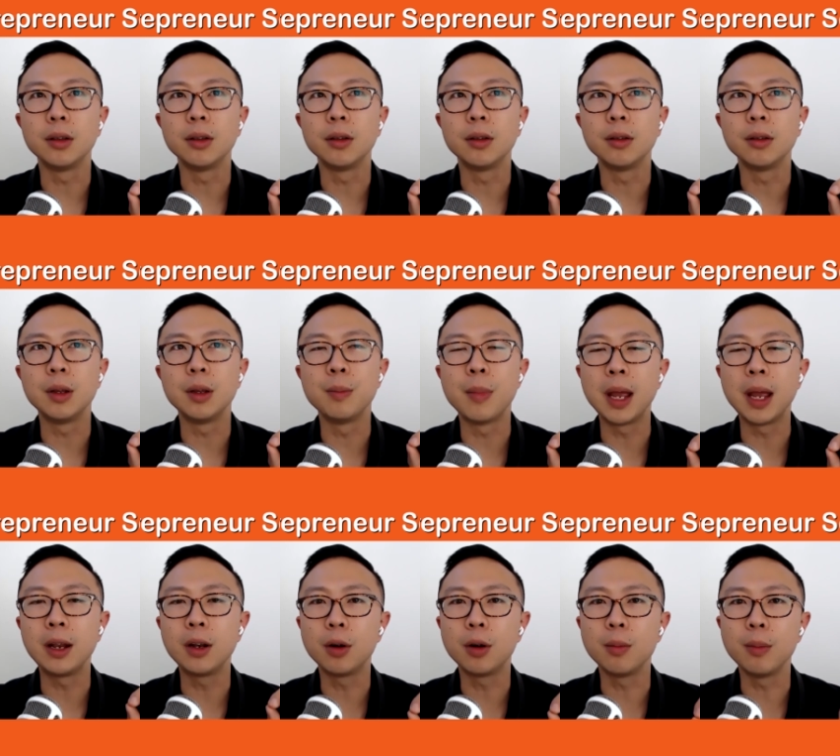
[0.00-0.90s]
it may
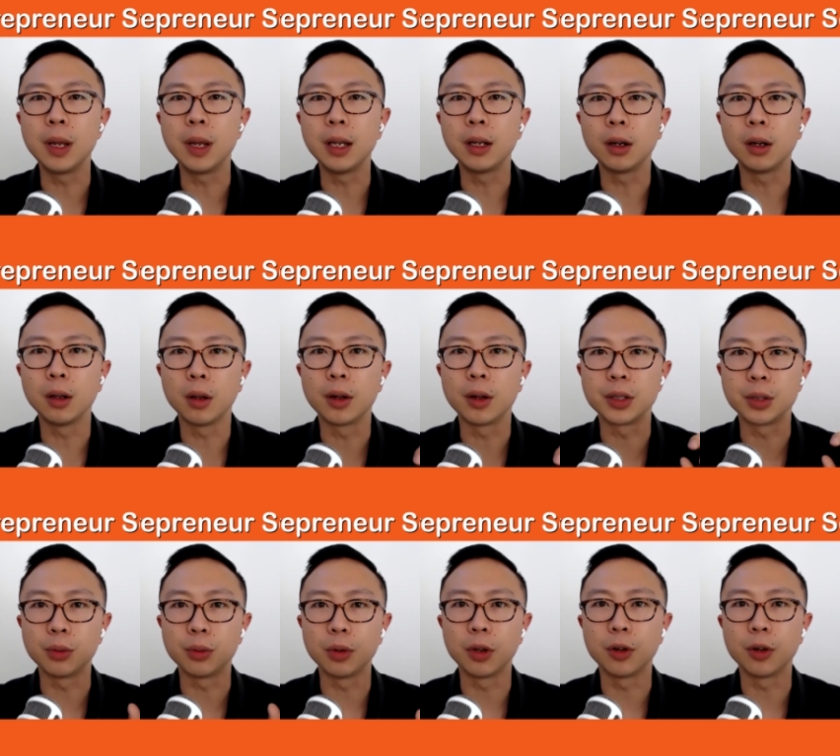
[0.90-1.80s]
not mean a lot
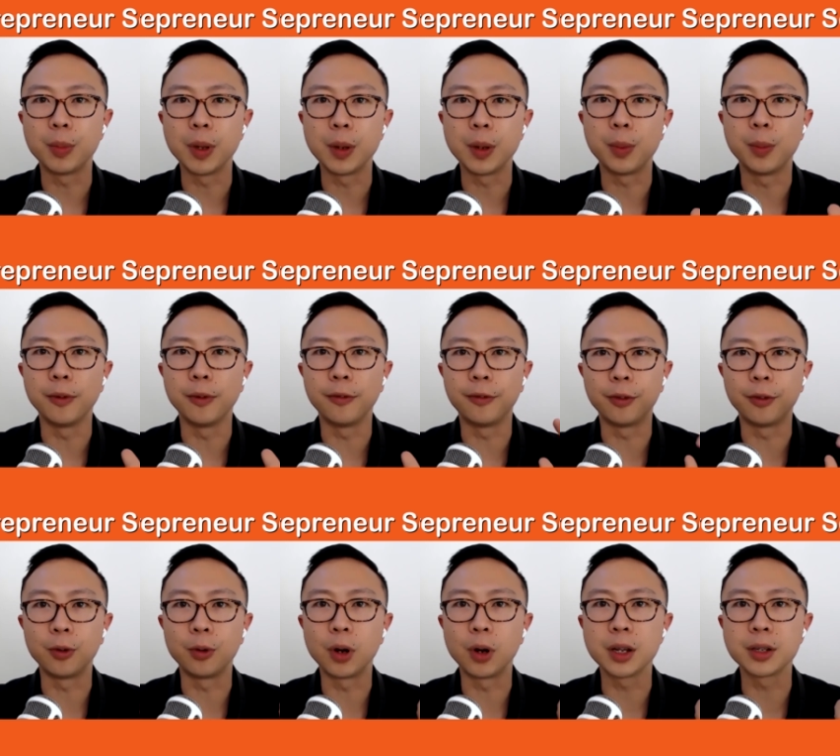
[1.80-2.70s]
to a lot of people, but
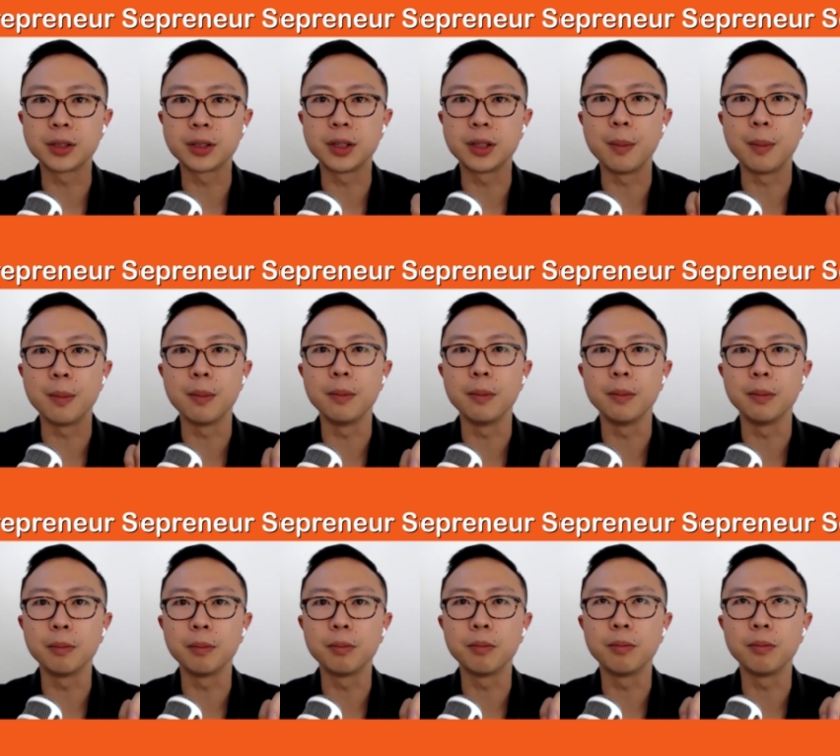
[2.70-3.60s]
for us, that
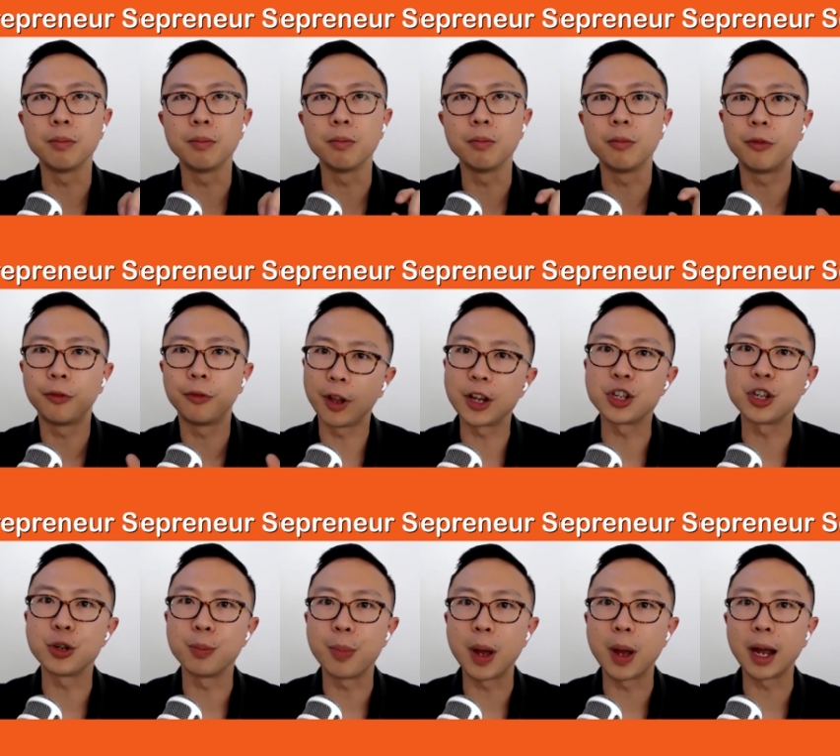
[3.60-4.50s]

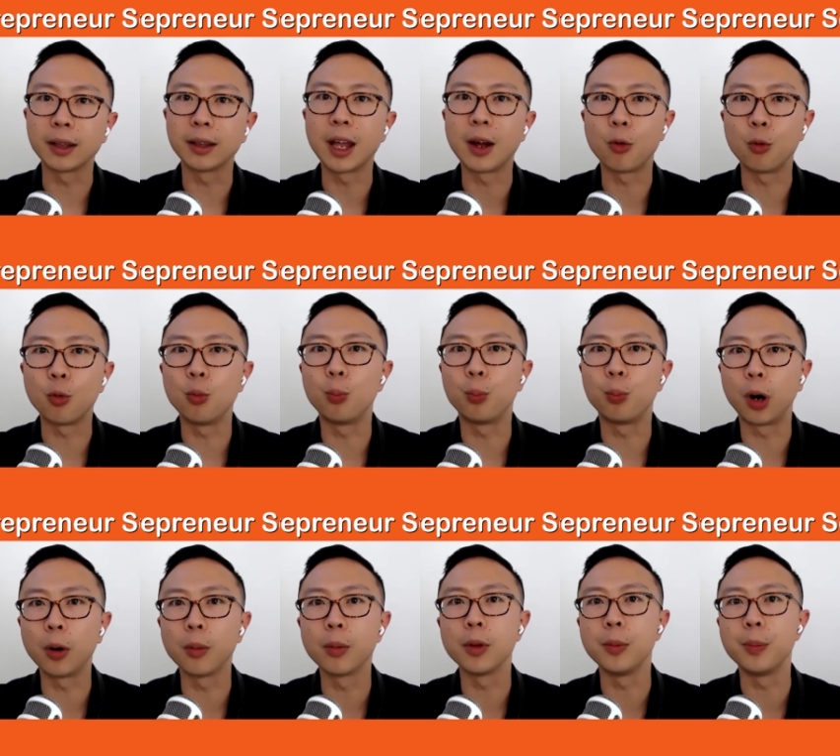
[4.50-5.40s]
flashing back, that will
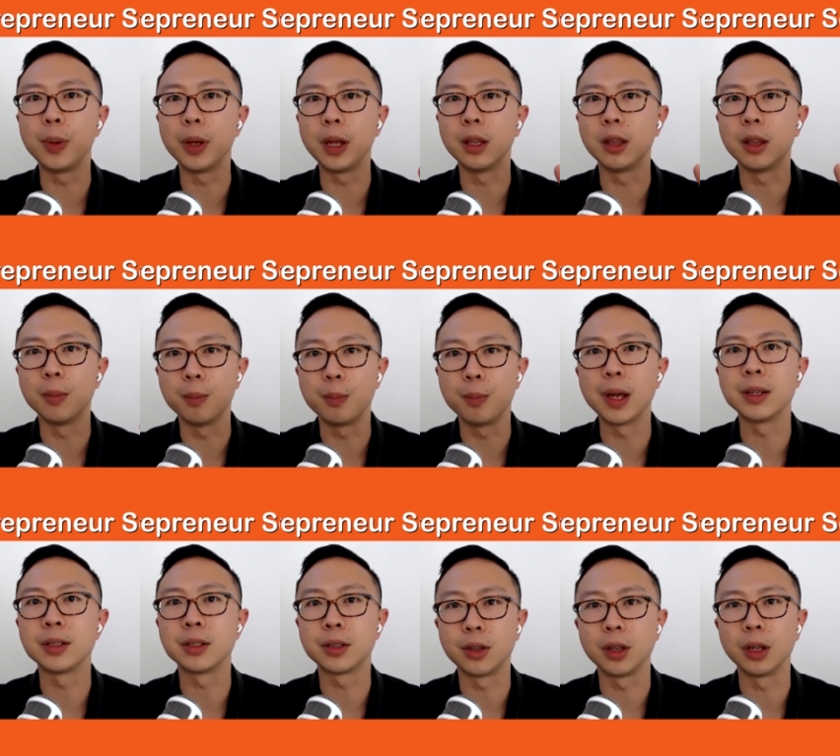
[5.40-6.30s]
probably be the
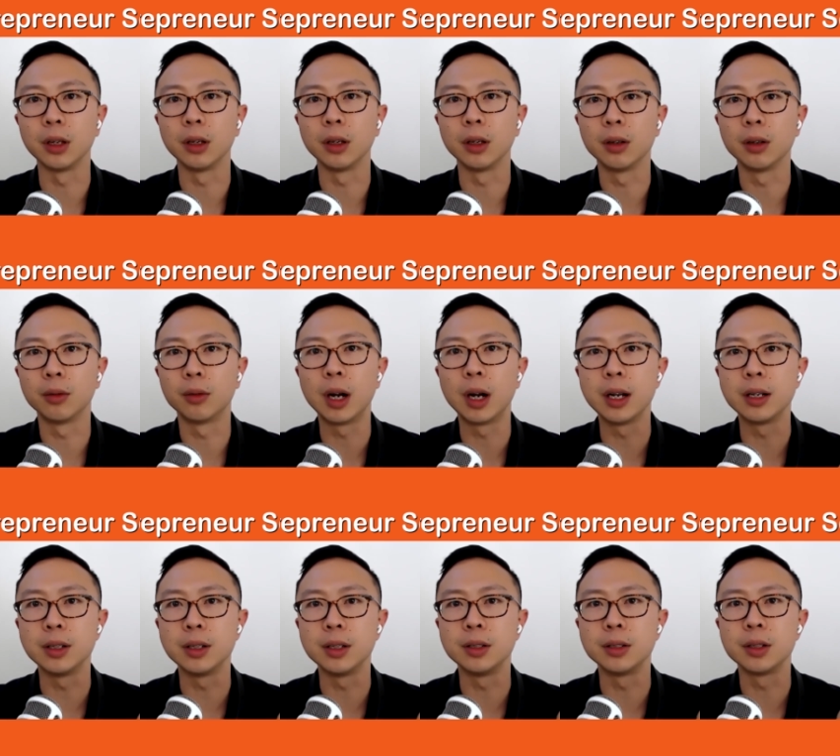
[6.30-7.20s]
best thing,
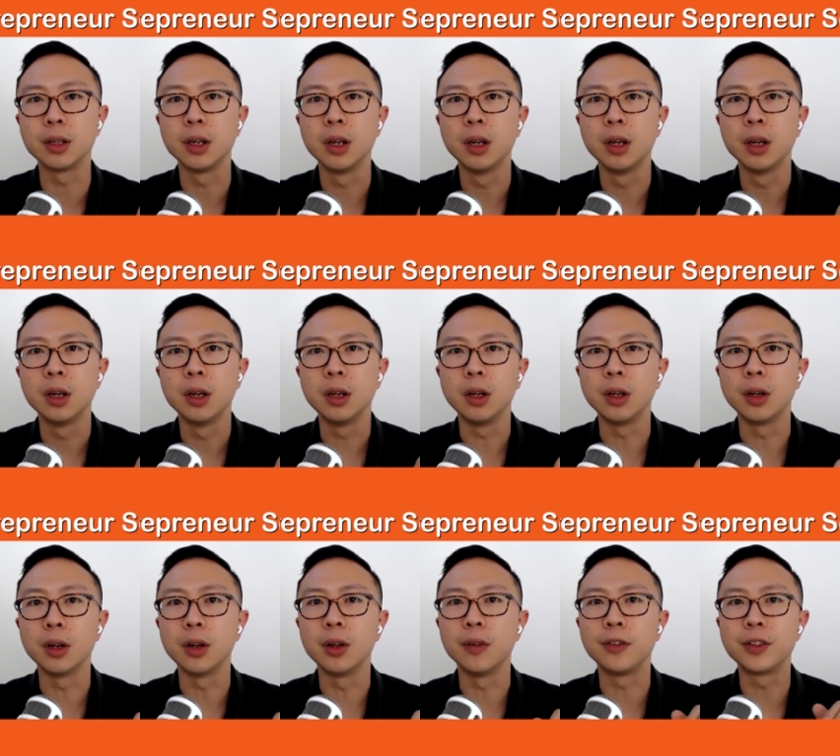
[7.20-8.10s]
right? Is,
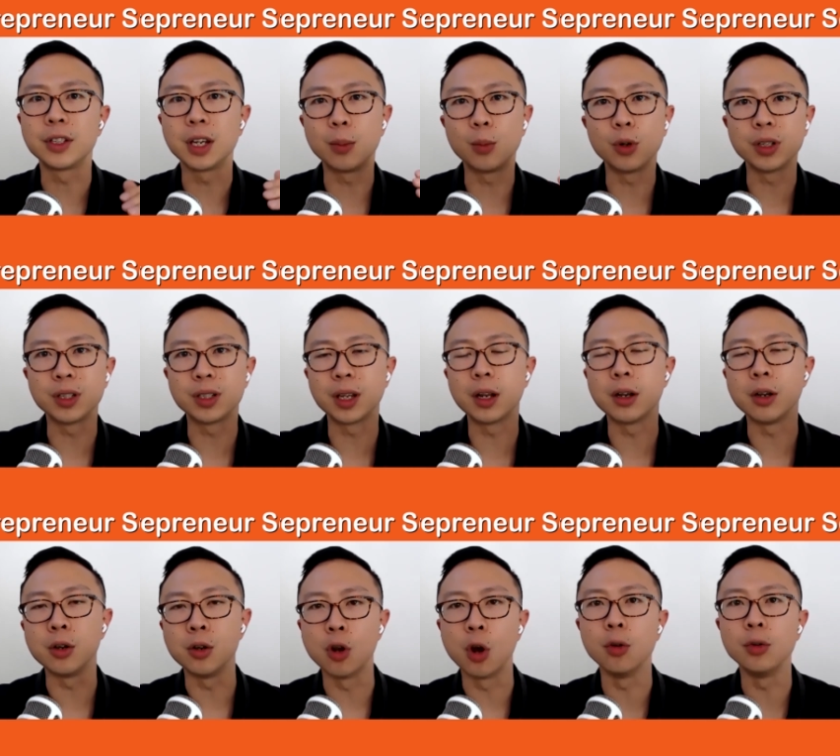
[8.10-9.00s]
if someone said
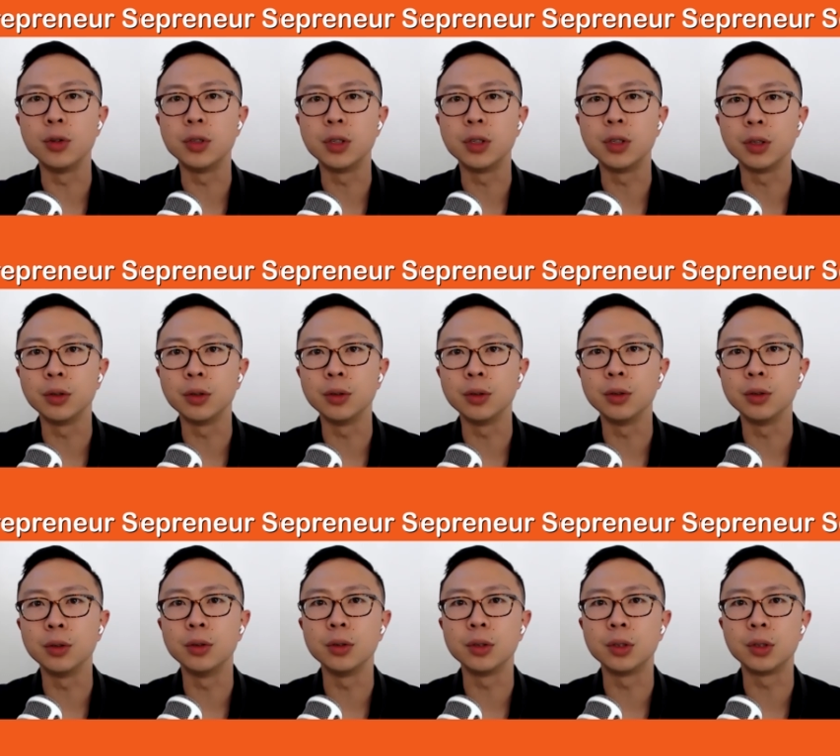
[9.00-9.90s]
no
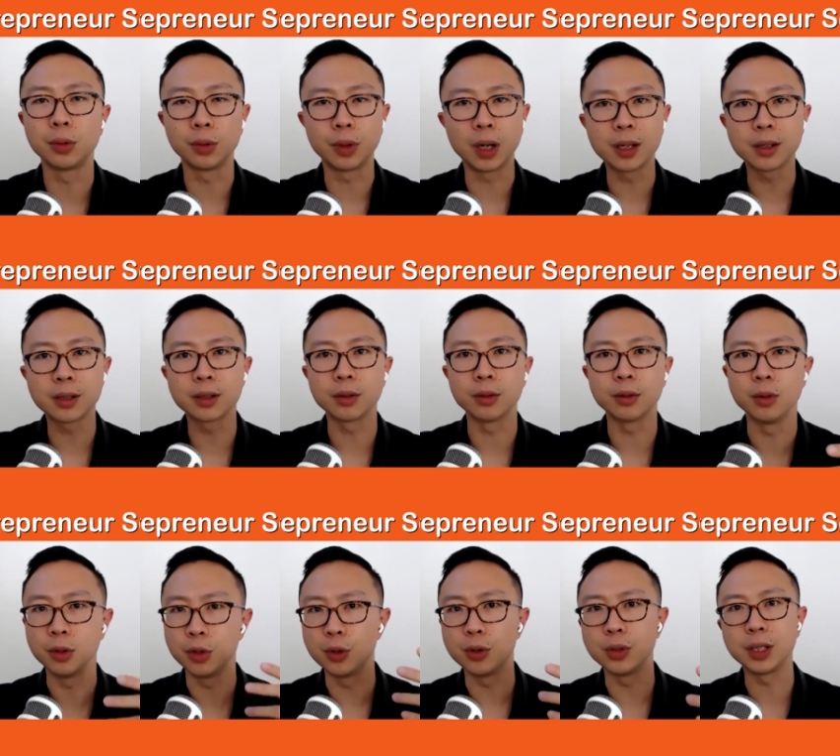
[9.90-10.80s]
to us or
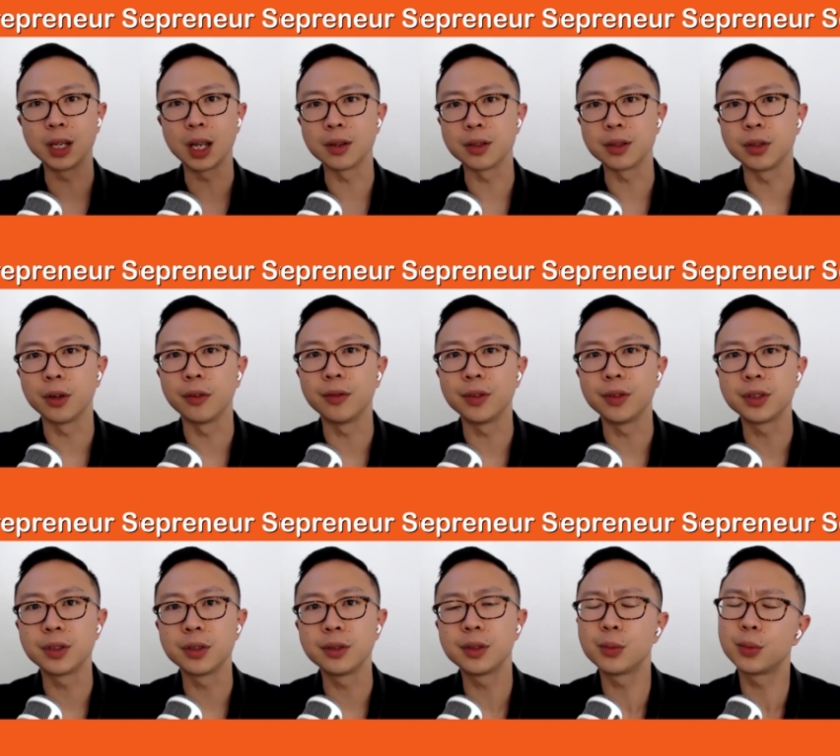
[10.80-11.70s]
using our
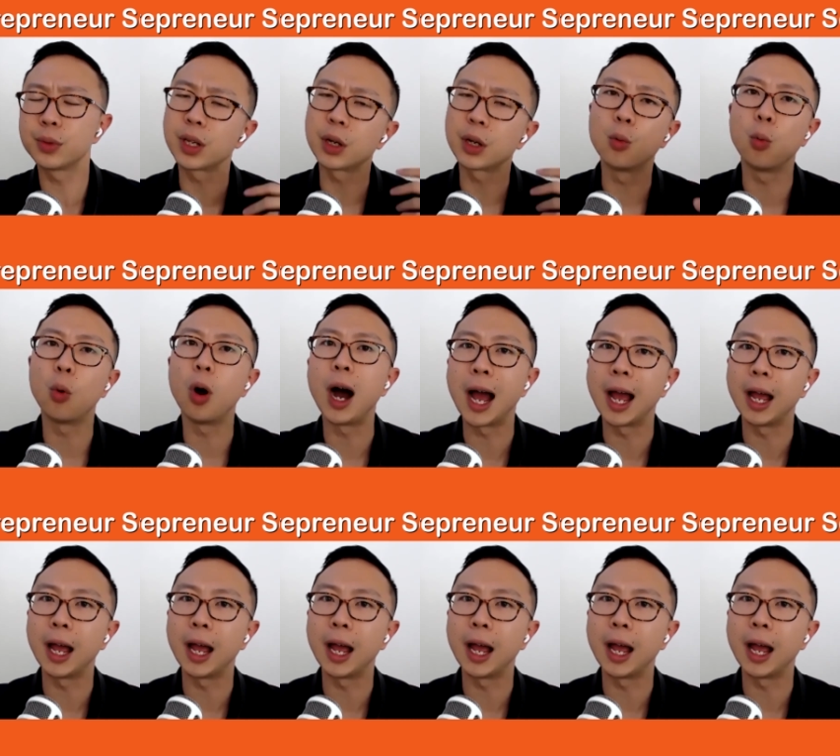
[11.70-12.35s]
services, it was like, why?